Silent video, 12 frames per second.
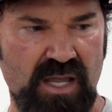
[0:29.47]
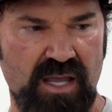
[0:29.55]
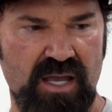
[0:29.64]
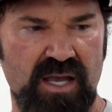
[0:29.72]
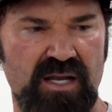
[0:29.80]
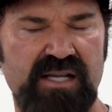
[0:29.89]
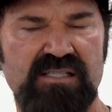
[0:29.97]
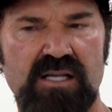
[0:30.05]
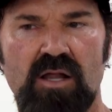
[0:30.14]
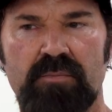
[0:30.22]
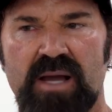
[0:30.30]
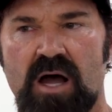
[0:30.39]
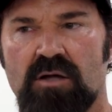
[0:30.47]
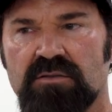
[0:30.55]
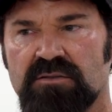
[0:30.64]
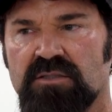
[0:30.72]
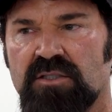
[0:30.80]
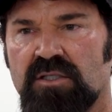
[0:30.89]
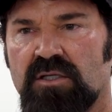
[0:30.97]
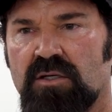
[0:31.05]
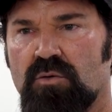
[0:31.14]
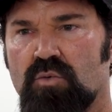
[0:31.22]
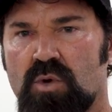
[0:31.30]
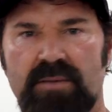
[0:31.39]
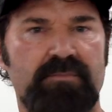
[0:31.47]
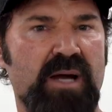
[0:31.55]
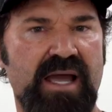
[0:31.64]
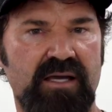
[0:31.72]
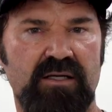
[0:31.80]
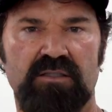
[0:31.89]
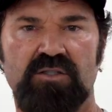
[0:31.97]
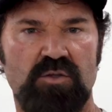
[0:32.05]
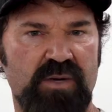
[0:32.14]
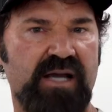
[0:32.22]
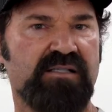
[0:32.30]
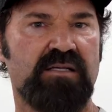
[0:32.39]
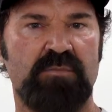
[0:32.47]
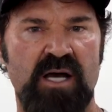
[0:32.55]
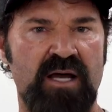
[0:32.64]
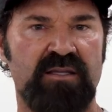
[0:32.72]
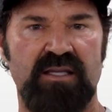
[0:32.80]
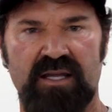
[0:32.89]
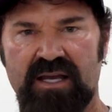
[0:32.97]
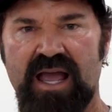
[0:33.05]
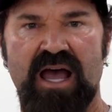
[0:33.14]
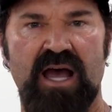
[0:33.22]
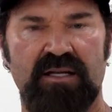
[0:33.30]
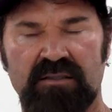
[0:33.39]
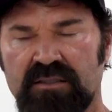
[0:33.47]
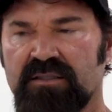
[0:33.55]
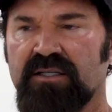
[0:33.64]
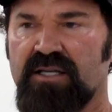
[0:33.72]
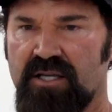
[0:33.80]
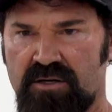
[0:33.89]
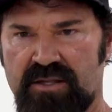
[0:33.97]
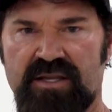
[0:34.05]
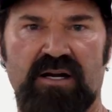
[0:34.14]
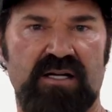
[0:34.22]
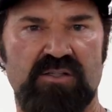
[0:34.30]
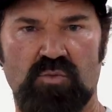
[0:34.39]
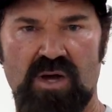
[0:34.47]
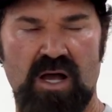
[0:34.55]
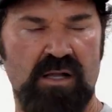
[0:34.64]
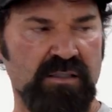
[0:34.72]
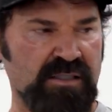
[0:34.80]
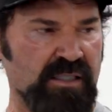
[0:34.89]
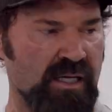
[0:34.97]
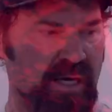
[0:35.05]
And I sell about one bike or two bikes a month and add here and there as well.